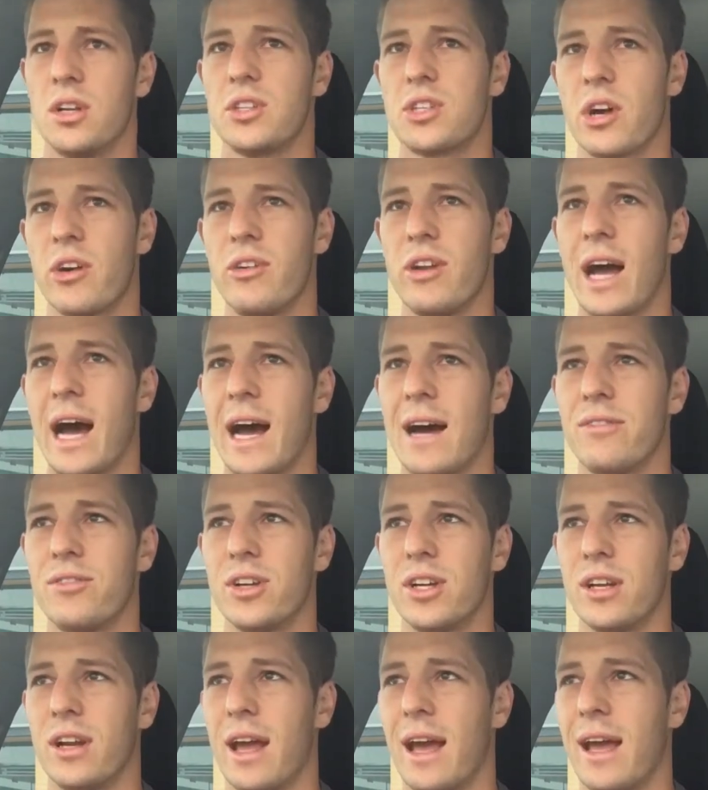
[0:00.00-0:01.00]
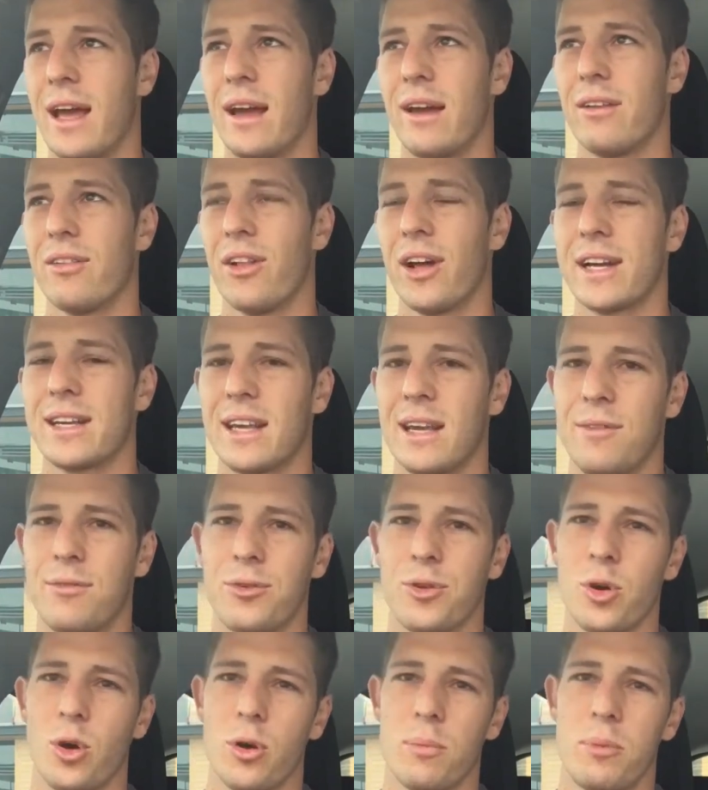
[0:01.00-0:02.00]
Don't have it like
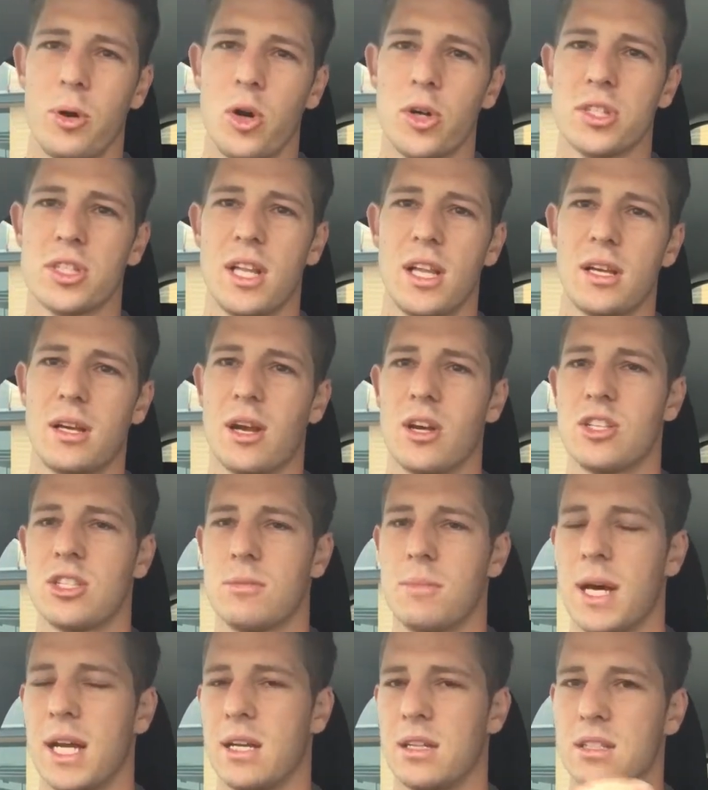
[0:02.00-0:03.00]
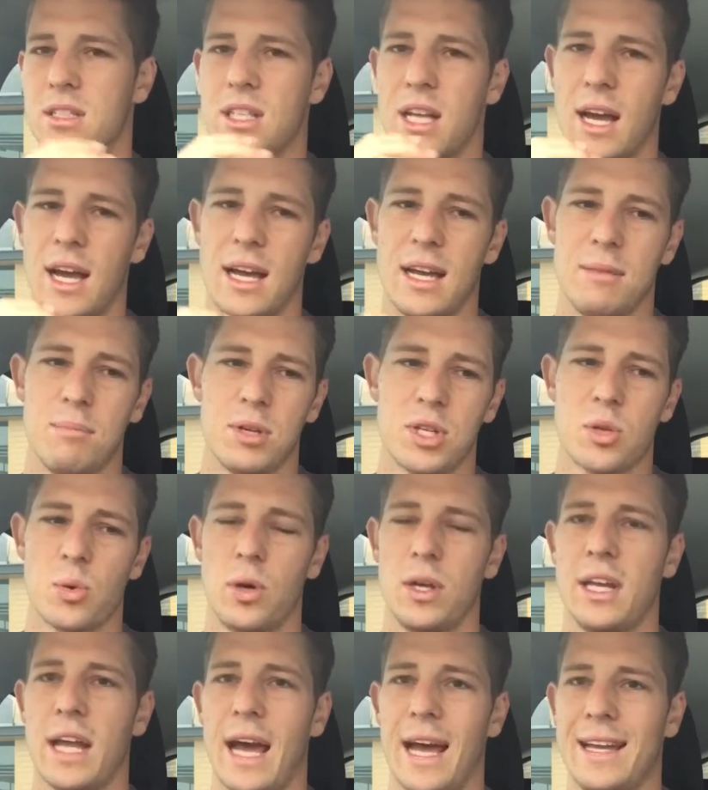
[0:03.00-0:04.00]
if you're a person that goes to bed at say
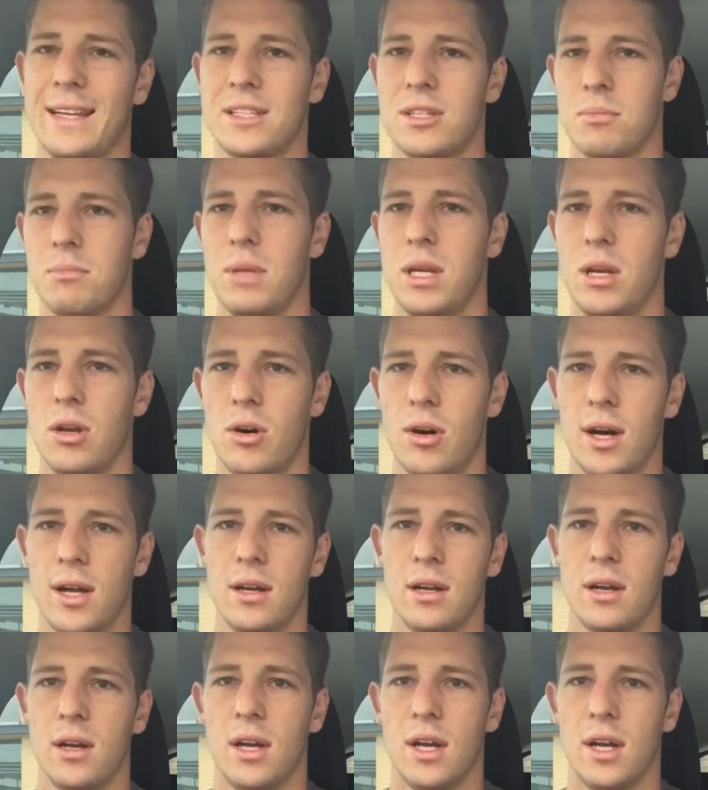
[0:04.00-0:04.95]
between 8 to midnight,